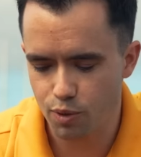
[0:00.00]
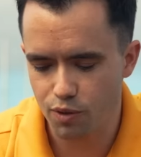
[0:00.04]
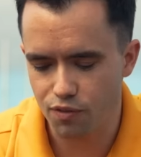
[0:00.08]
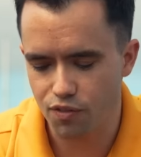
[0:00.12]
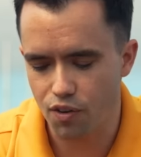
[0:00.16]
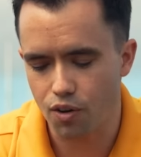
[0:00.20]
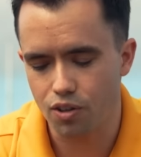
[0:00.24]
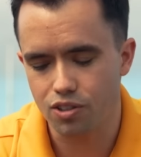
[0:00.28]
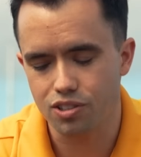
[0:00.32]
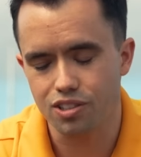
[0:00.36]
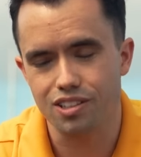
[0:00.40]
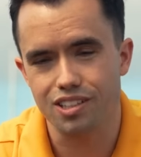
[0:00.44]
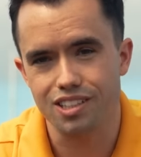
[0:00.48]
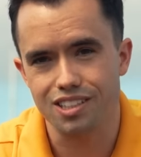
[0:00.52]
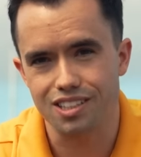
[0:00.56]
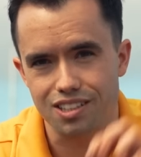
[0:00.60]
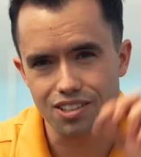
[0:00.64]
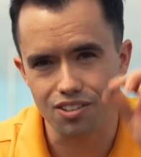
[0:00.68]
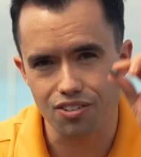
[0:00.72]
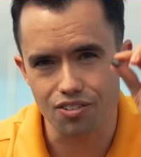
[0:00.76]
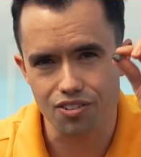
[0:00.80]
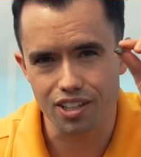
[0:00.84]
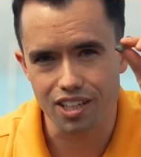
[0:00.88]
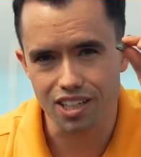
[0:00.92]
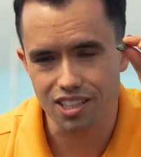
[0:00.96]
we focus on these
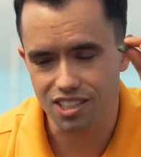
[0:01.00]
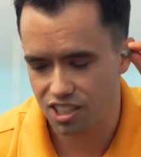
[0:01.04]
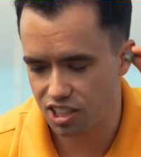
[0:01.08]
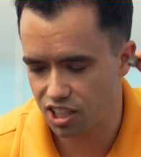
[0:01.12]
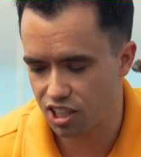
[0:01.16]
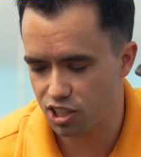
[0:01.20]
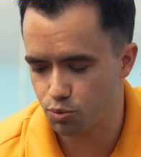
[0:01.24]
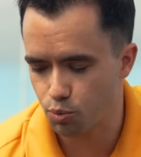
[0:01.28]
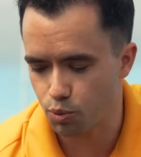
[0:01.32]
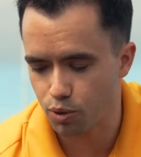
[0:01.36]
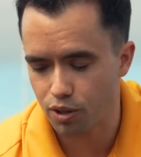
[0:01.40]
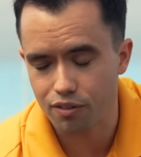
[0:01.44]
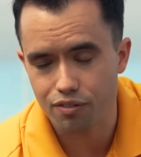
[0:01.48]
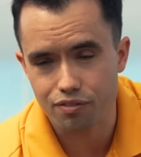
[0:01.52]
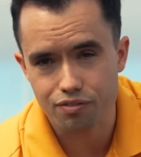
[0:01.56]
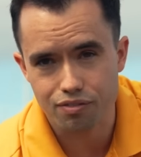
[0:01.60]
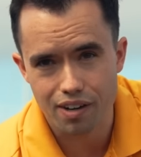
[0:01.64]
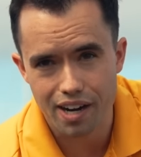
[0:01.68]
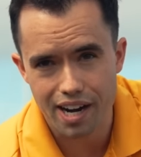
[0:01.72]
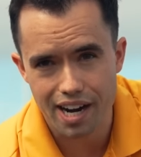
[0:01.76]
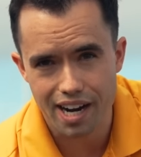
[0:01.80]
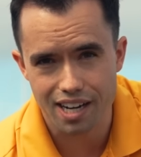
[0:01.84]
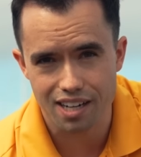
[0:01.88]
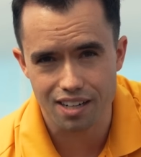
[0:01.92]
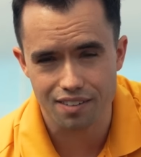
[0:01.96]
little things because we're
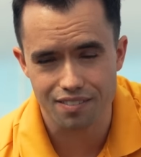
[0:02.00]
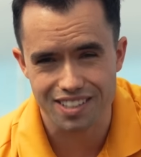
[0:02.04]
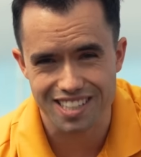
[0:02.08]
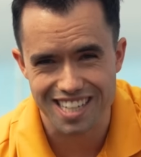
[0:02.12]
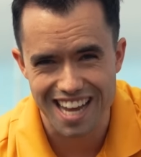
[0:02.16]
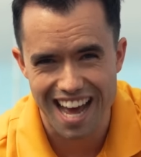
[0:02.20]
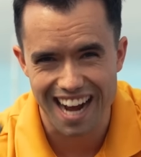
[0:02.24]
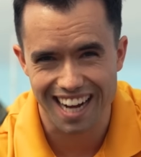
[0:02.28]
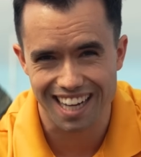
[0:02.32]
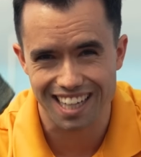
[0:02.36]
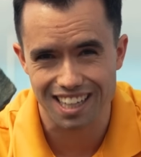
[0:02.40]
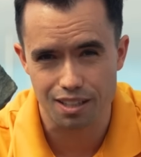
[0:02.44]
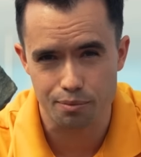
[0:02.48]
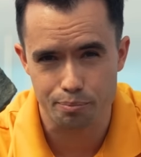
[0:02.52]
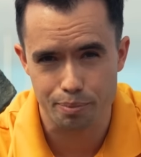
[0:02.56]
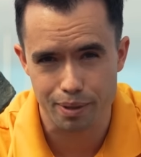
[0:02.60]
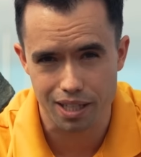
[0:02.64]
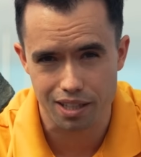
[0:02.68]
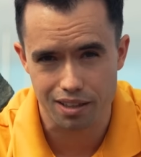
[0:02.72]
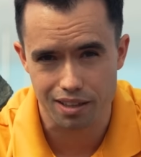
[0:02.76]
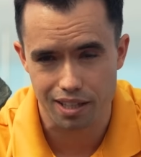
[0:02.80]
afraid of attacking the big